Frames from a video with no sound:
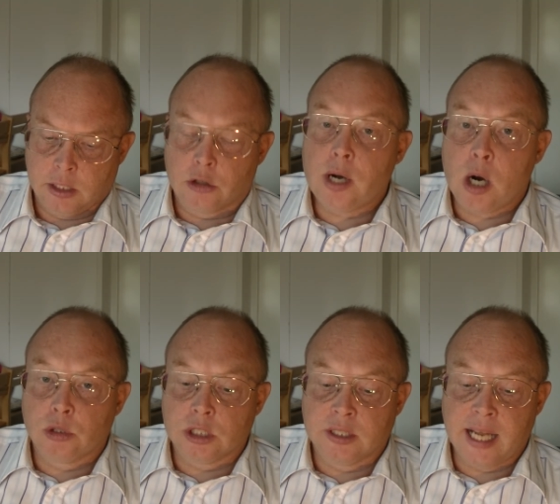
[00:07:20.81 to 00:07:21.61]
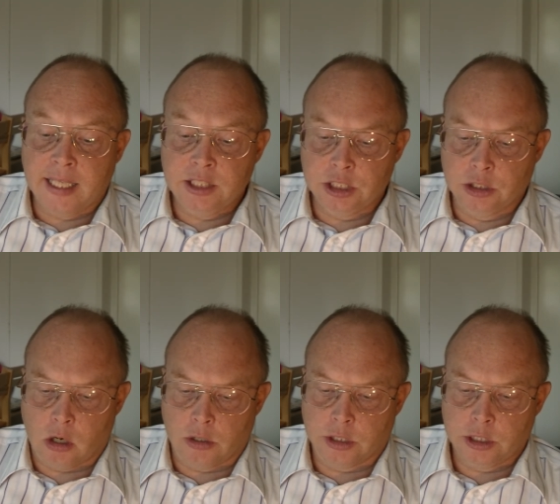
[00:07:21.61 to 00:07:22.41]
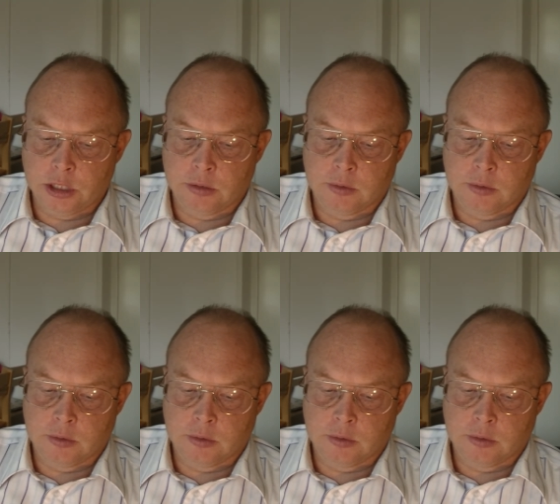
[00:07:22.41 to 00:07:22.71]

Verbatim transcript: around 1900,